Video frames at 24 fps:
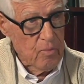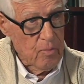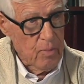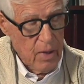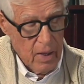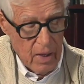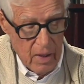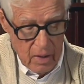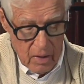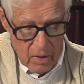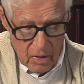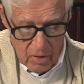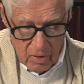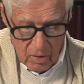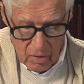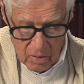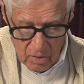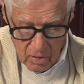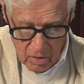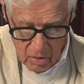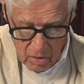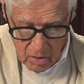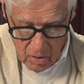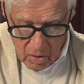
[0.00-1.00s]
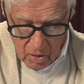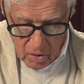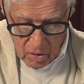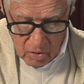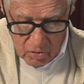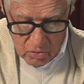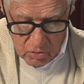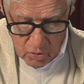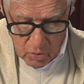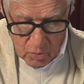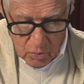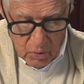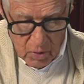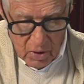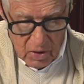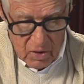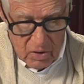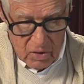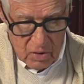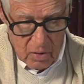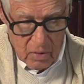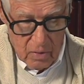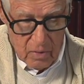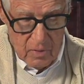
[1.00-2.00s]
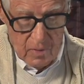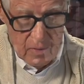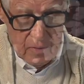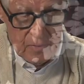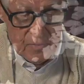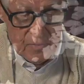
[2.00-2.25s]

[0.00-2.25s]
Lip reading: paid to reason.